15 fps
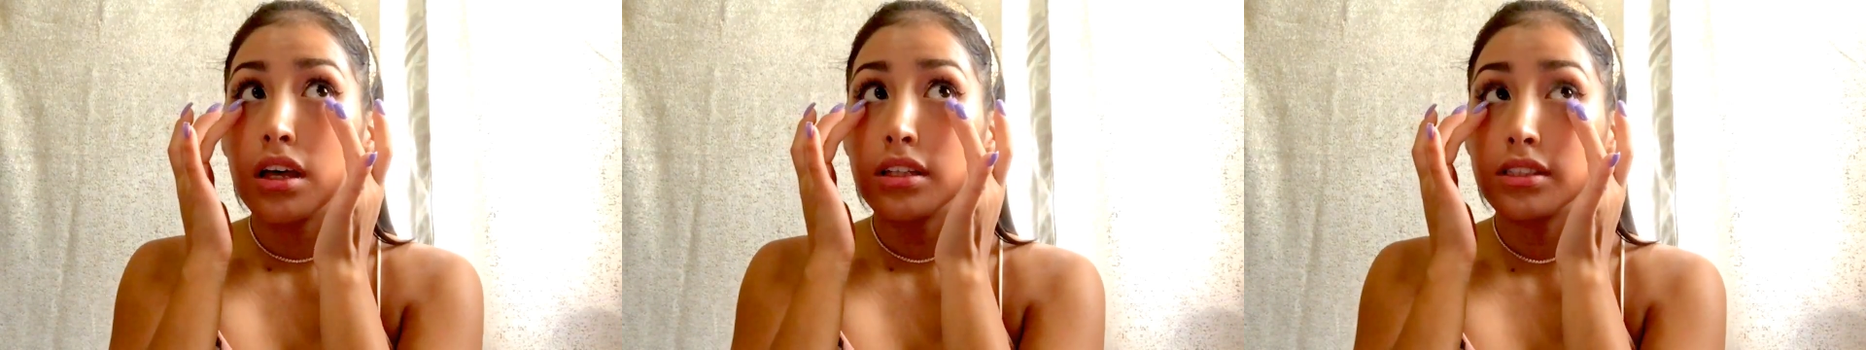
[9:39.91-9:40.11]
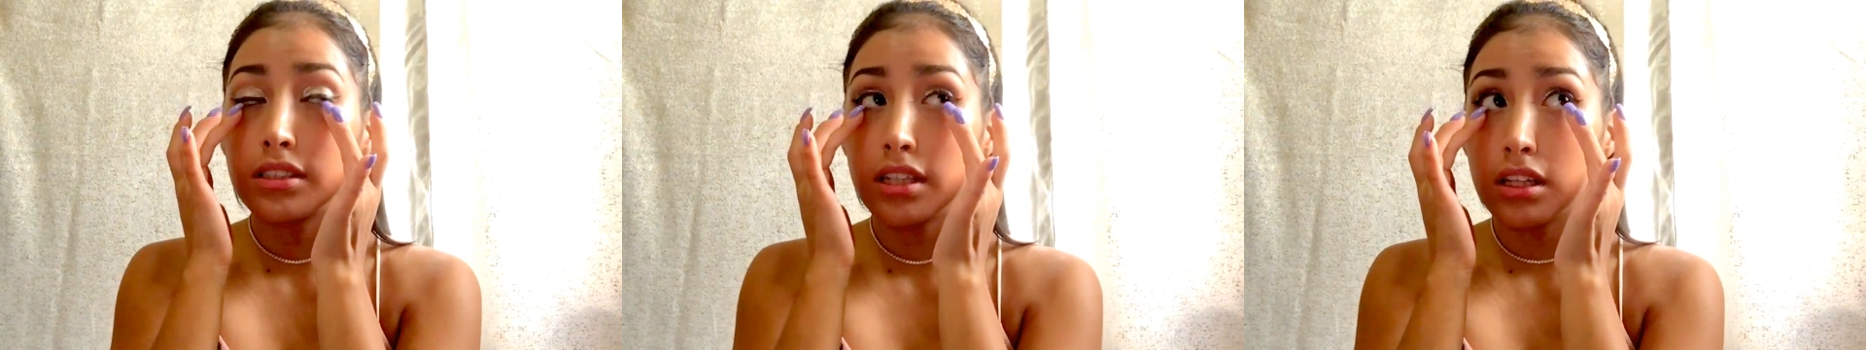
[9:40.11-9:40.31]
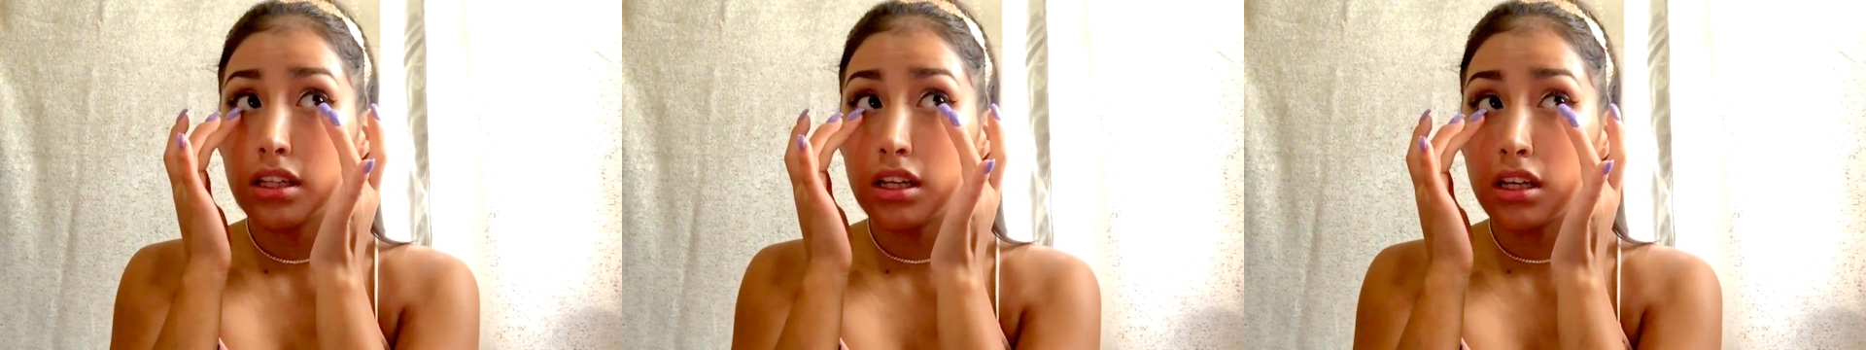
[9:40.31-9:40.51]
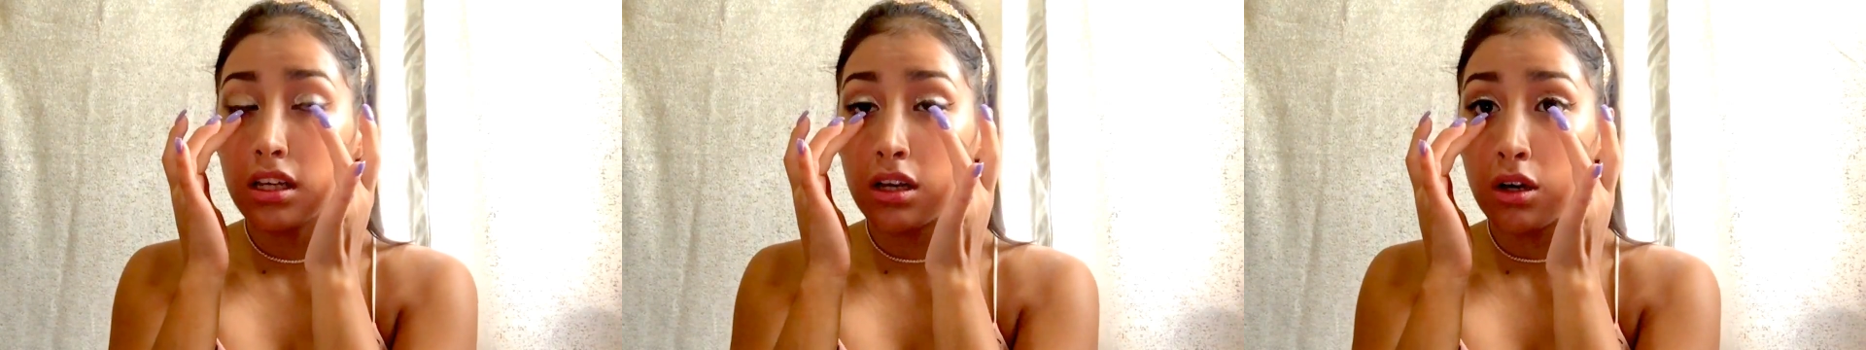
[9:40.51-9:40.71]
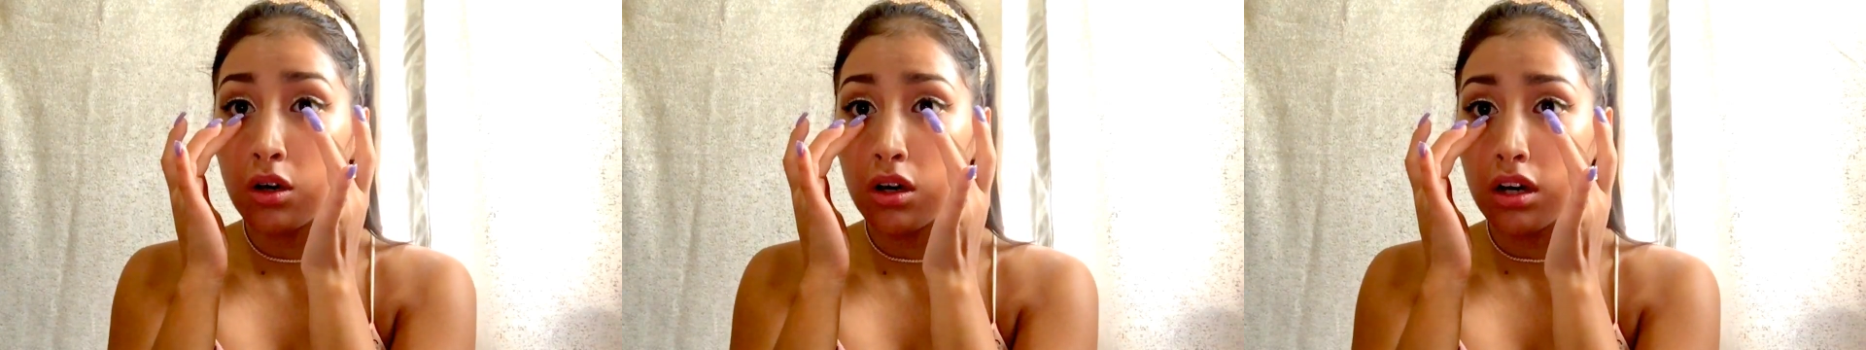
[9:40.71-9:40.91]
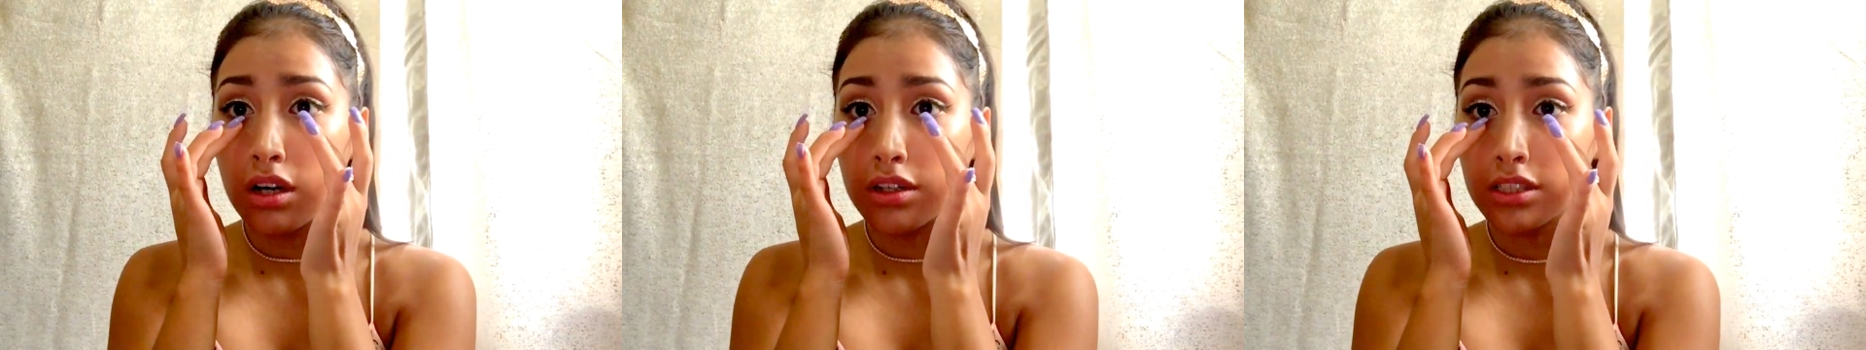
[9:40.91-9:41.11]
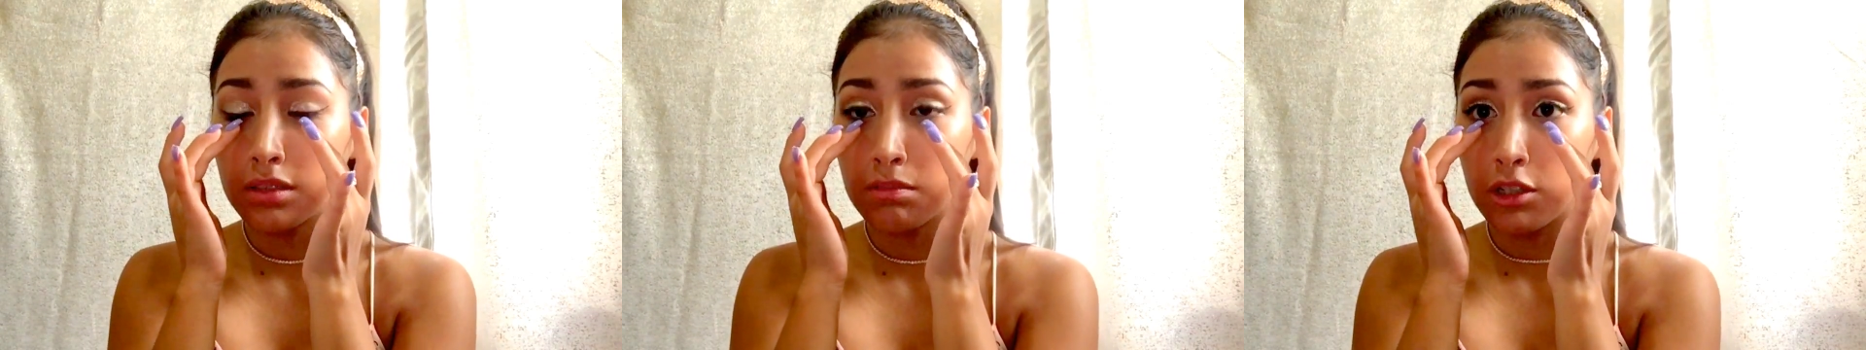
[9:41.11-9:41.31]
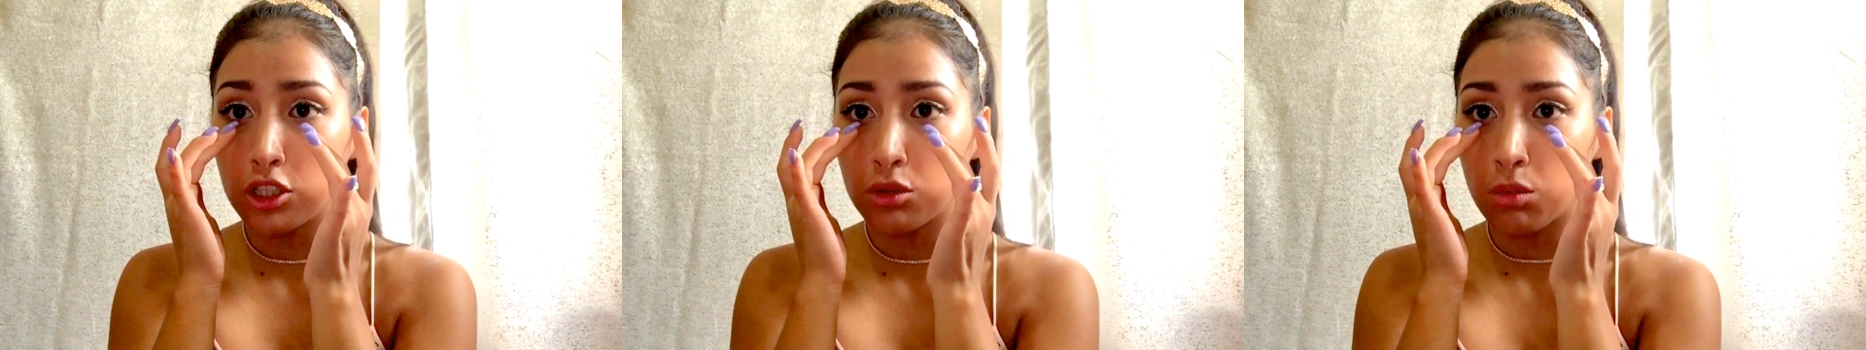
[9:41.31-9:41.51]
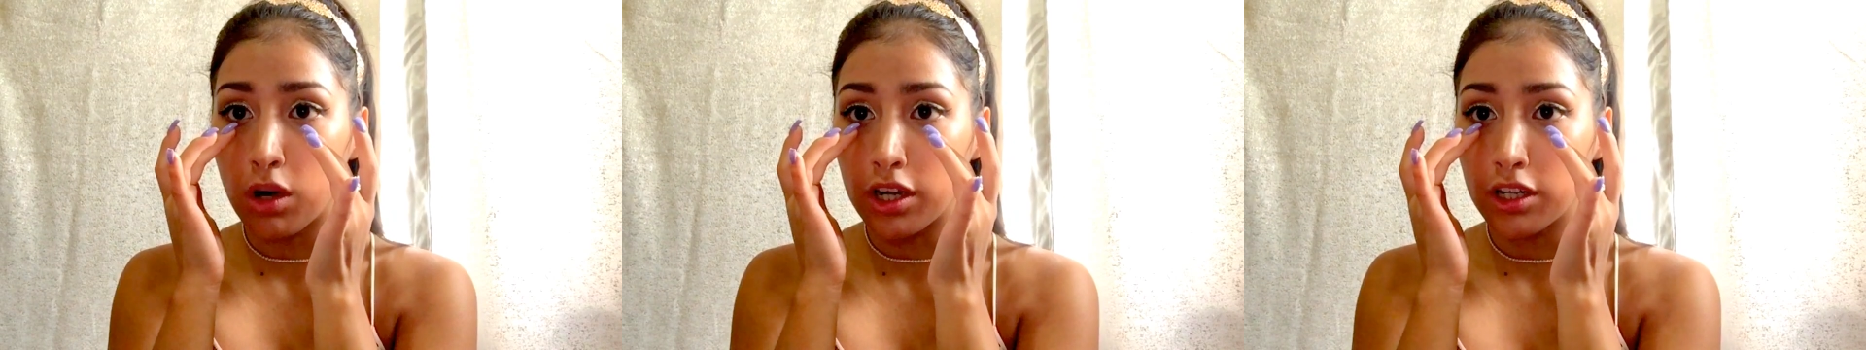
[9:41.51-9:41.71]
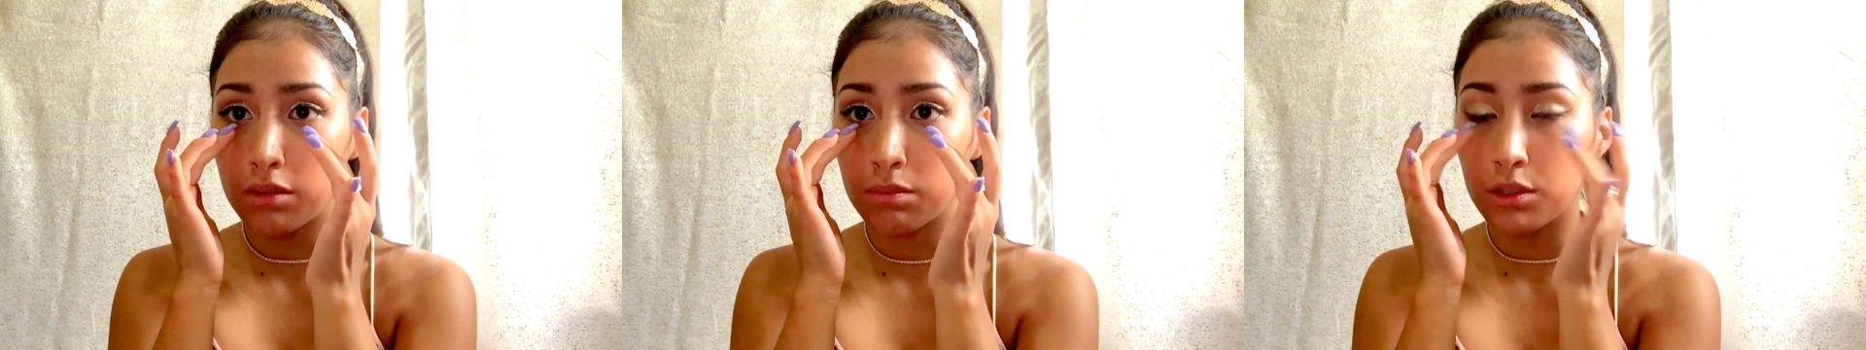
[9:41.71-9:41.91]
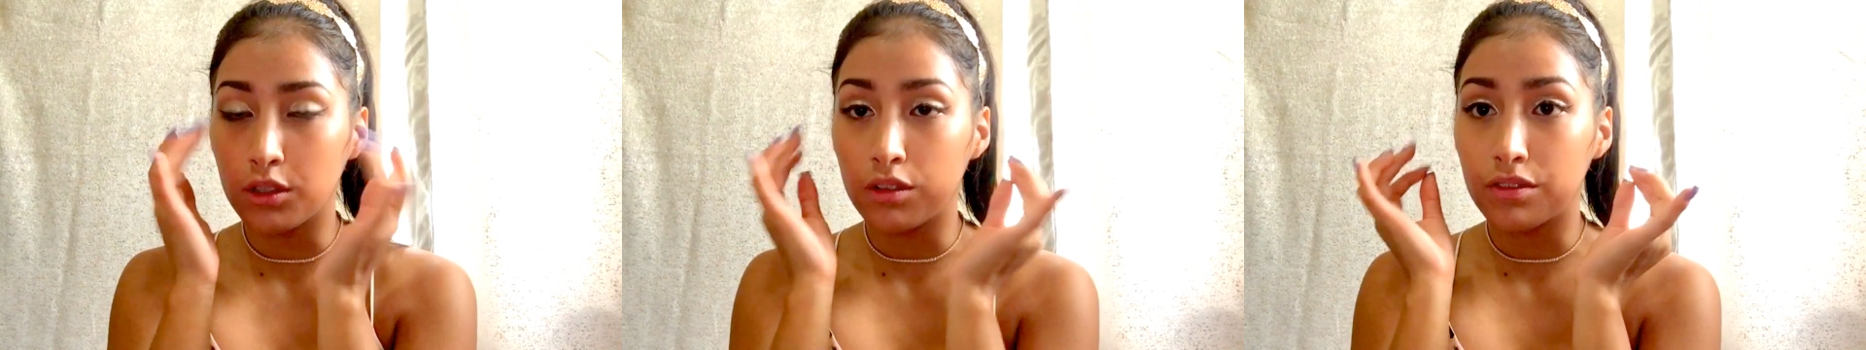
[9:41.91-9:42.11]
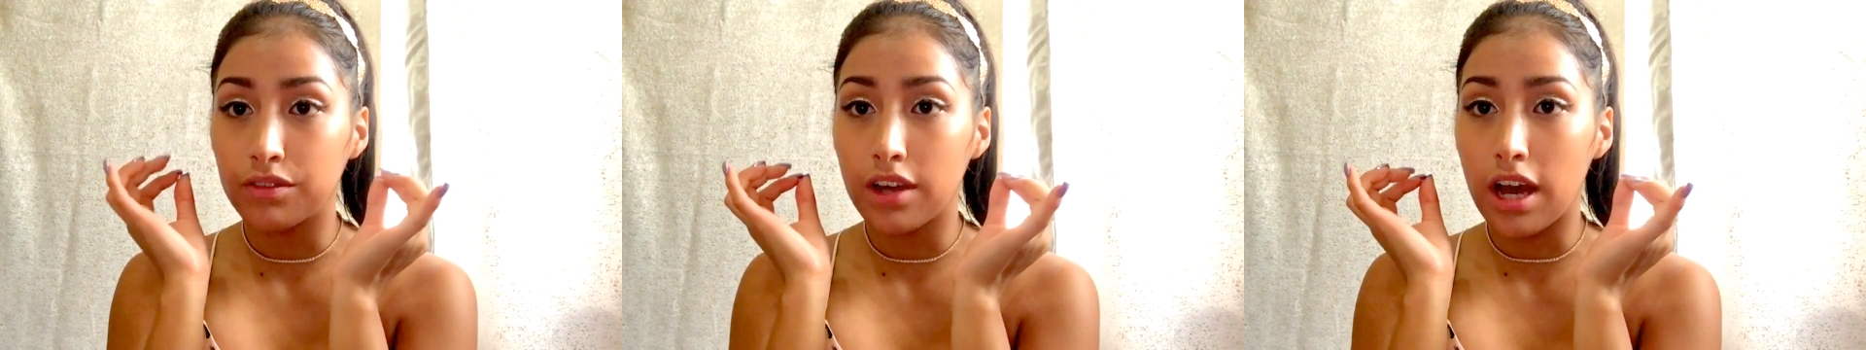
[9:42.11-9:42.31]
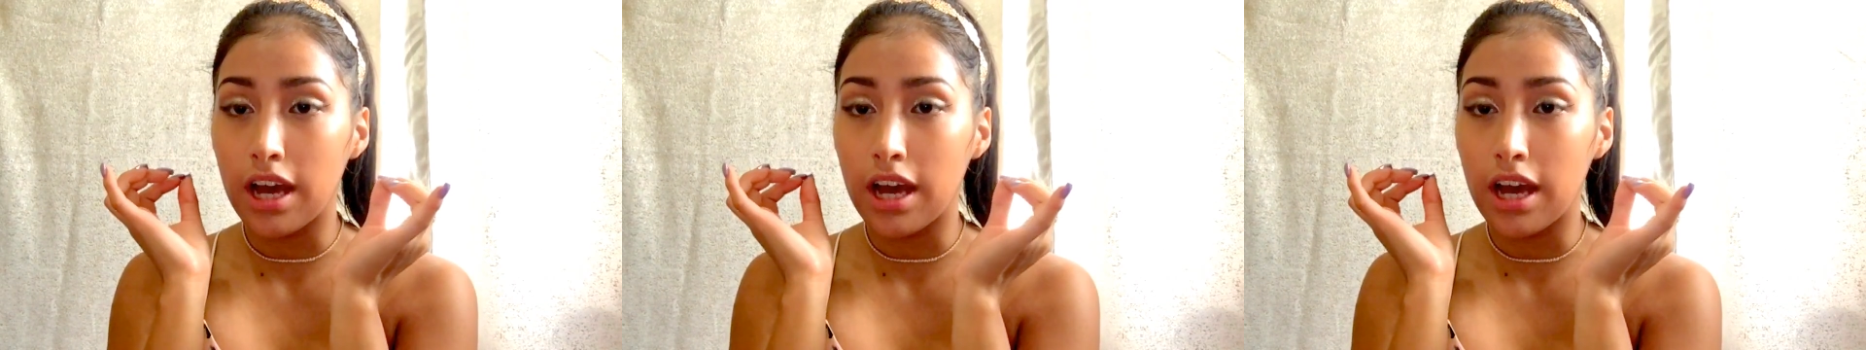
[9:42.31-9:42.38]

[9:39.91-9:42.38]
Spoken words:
still a smudge waterproof